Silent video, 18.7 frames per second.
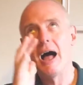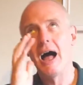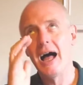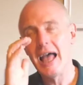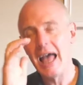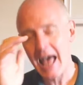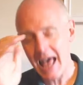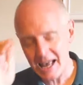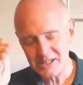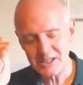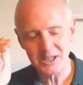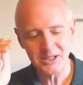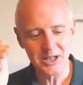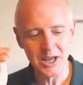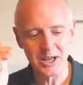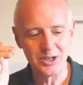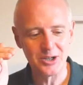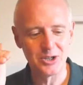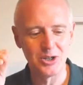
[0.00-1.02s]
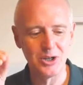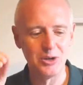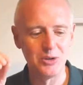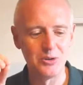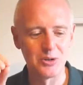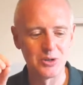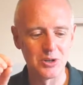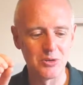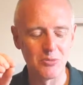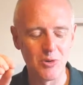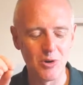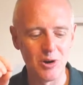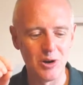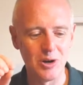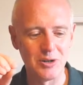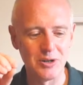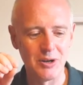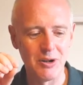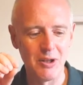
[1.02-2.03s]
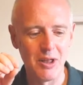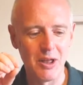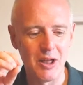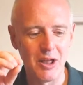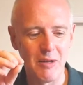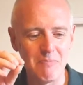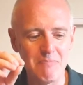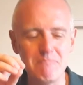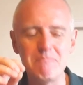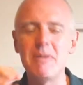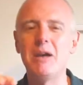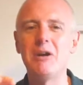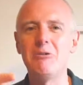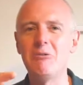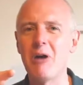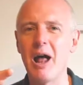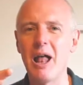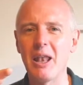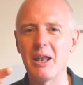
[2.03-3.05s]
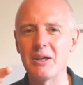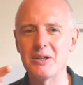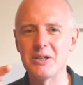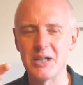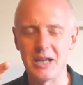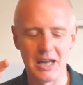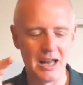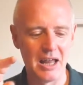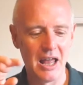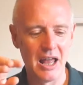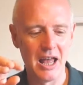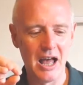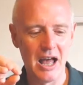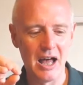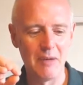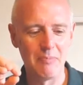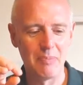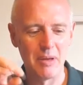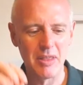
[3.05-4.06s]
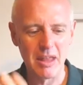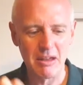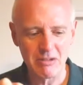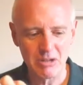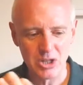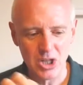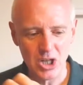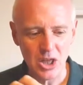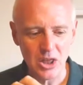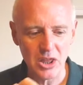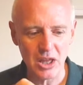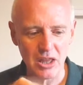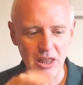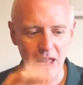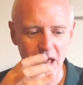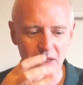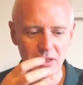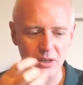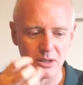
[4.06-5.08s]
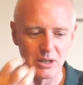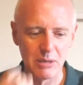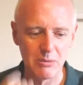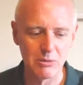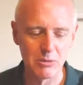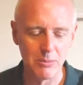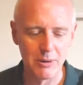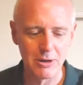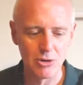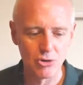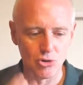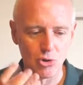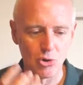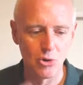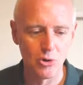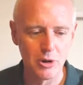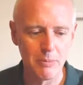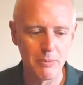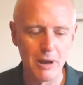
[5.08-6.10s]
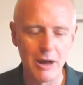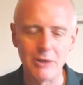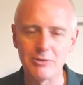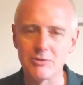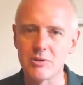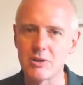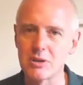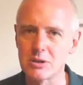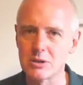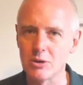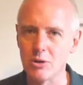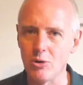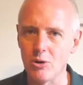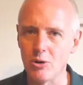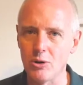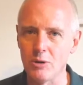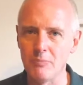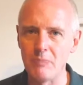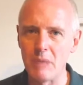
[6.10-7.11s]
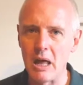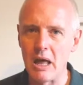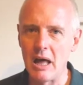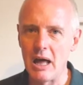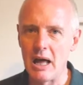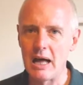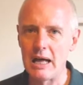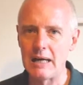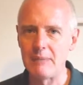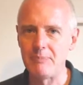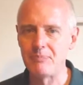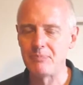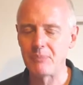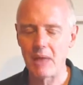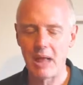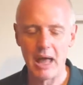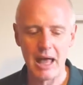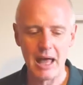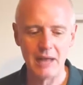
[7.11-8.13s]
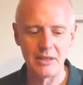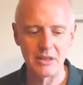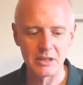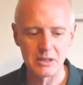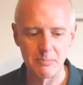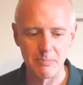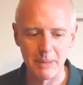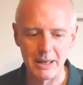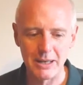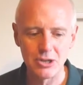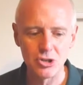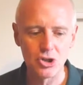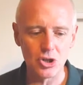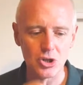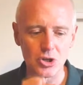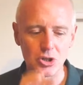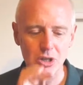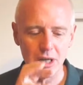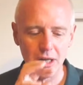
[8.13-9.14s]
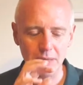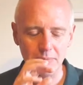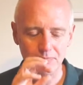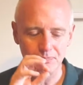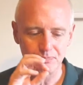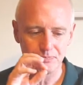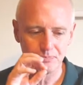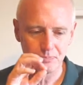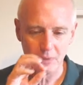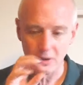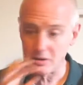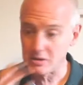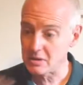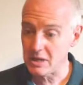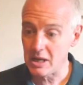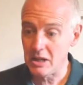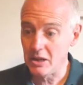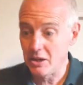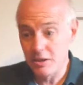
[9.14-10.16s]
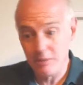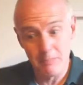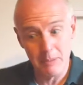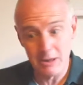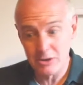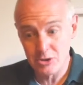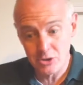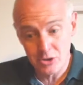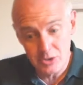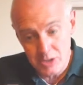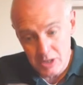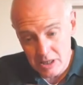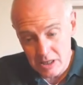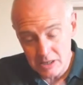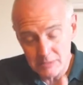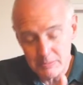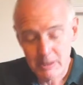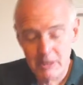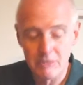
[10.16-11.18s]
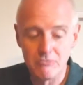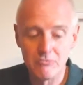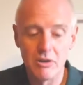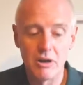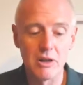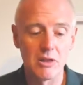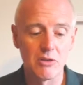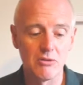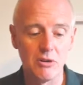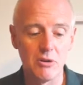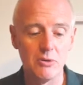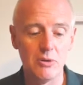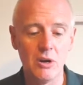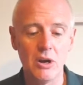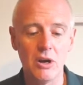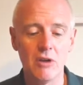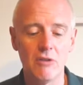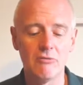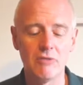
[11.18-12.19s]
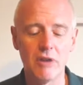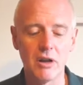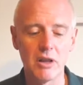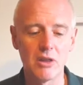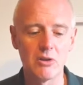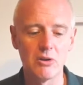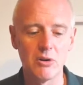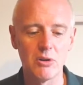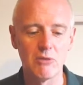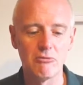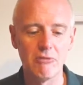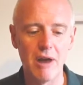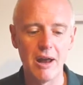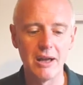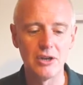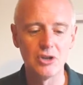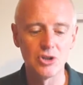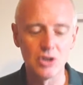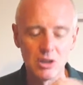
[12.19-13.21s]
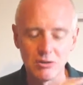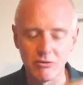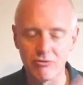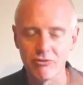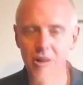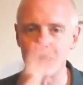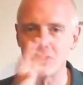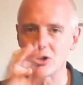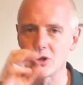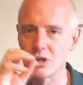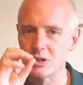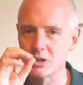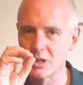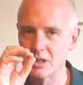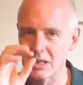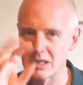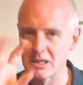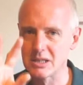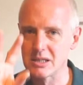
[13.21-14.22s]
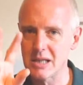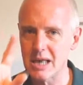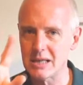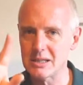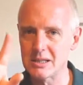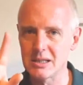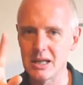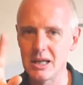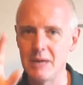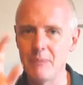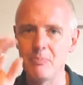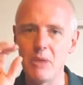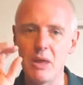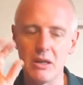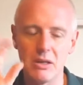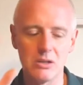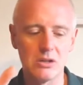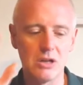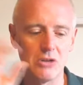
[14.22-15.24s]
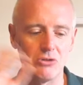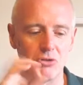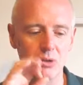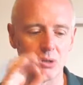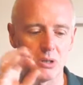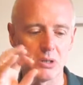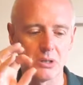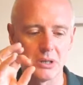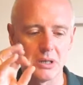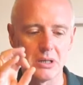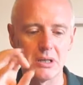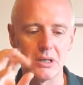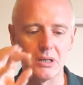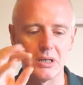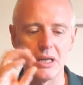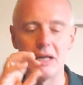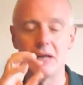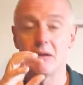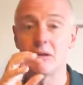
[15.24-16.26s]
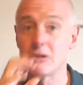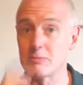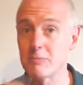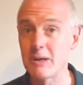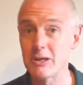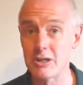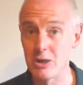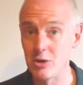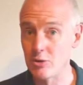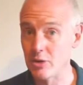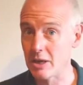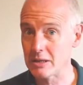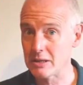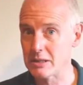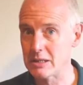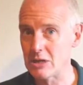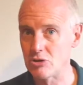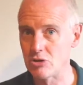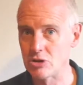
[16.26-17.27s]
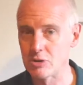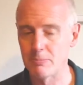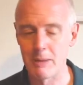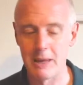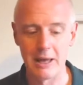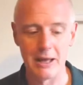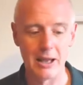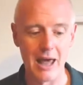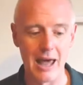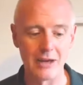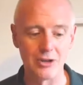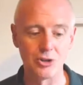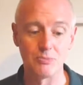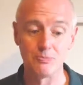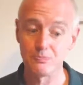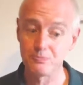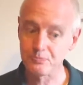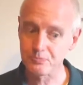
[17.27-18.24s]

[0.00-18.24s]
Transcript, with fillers: I hesitate to use the word minerality uh, but there's something there that seems to have been drawn up out of the soil. Um, and there's a pungency, still the pungency that's been running through running through the range, this freshness of this zesty citrus acidity, especially on that citrus peel edge.